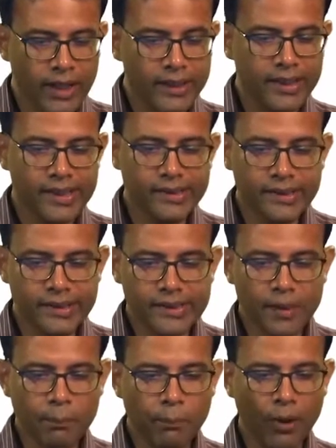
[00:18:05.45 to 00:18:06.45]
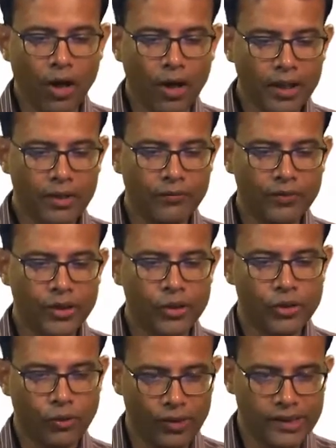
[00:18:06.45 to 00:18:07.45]
This is the plot which
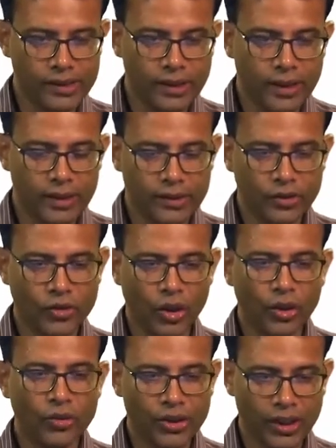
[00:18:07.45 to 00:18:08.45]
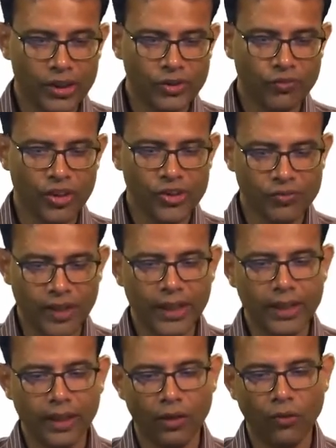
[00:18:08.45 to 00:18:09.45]
shows the solutions for
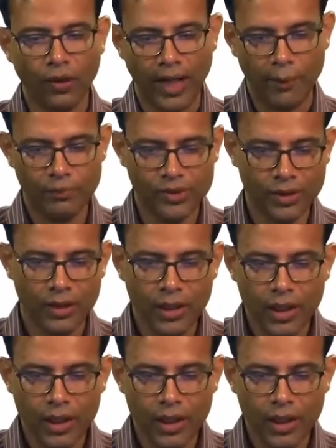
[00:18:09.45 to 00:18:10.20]
spherical collapse.